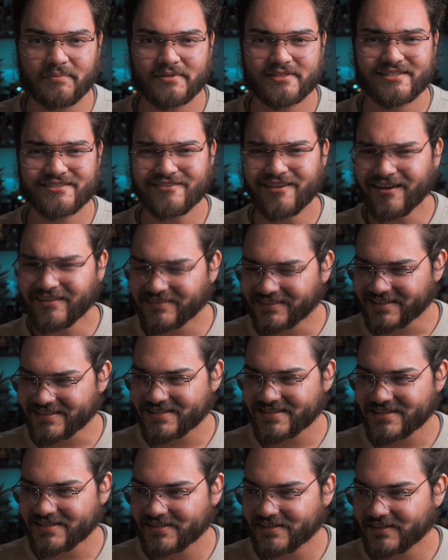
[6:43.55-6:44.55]
It's not
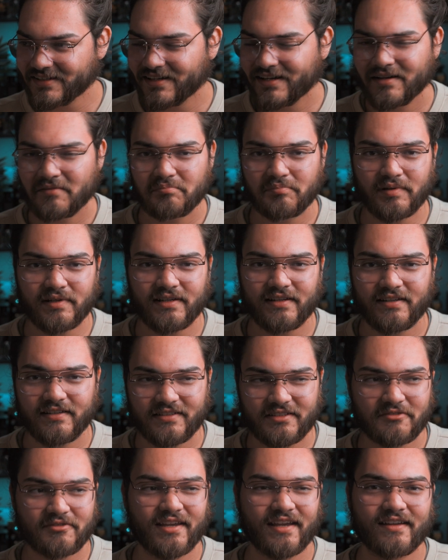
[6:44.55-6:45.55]
listed, but
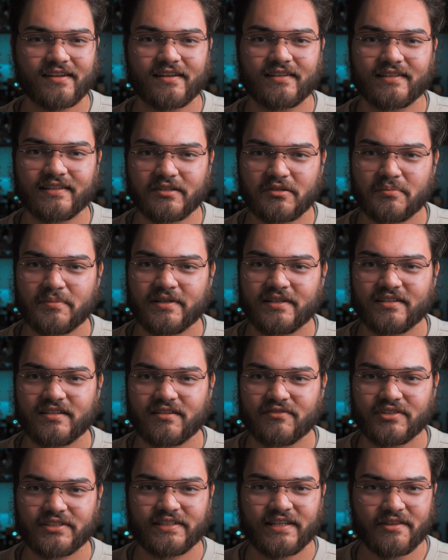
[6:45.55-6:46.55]
you get a little bit
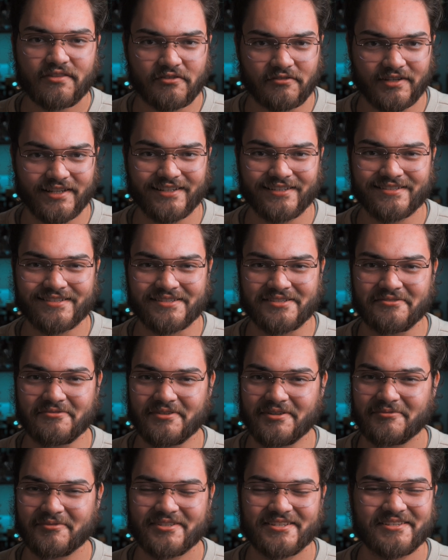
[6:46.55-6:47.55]
of a leatheriness to
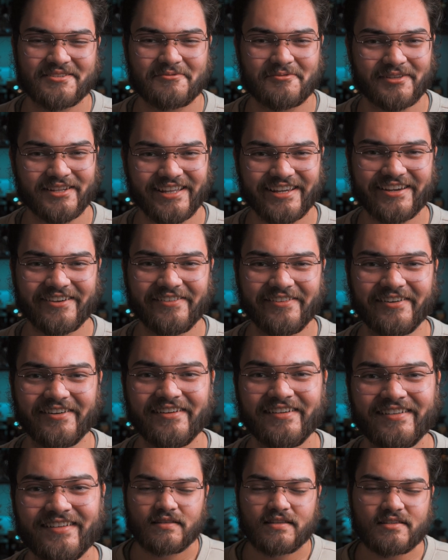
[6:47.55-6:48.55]
it, which is really
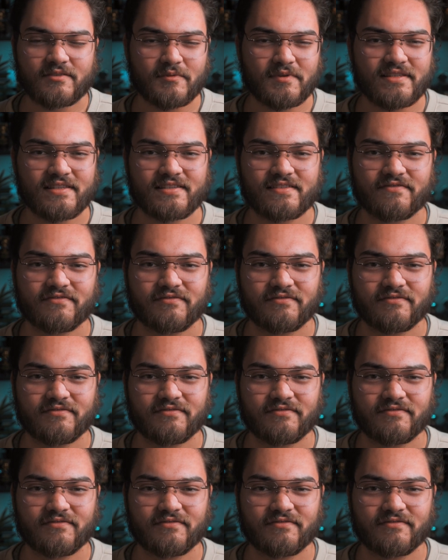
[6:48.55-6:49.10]
cool. This one's